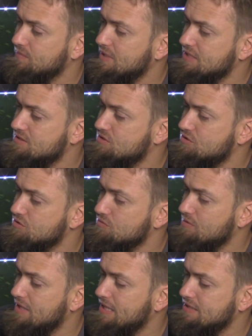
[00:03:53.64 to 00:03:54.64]
Let's do
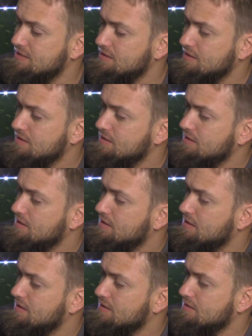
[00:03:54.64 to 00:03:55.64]
that.
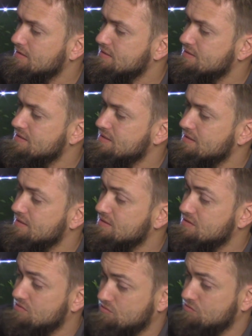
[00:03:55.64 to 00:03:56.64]
Let's
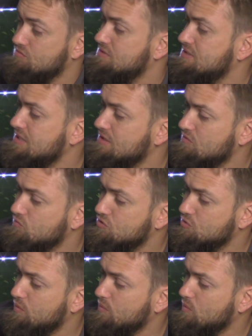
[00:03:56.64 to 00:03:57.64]
see,
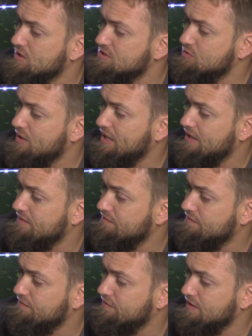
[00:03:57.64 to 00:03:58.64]
do we want to have
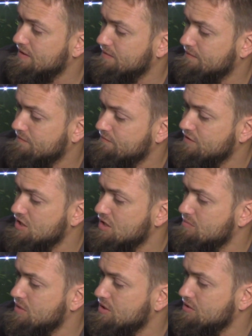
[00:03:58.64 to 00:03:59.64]
video
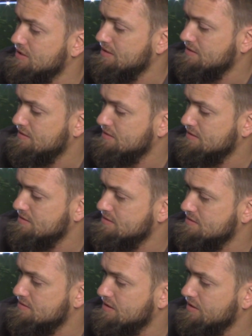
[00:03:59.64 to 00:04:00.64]
mode? Let's
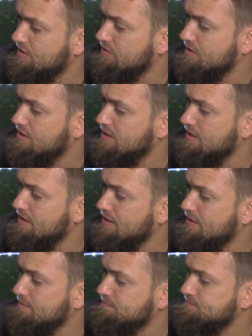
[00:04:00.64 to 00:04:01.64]
say
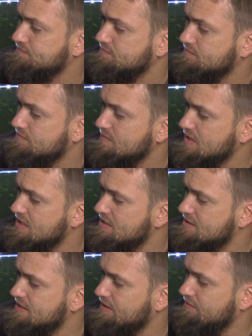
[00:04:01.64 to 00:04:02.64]
okay,
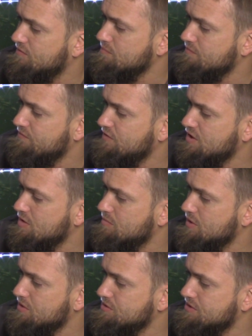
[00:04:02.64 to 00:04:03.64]
set for video
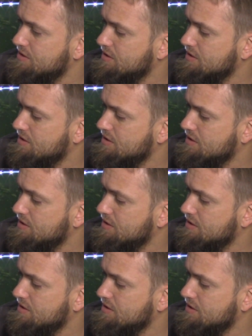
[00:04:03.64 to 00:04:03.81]
mode,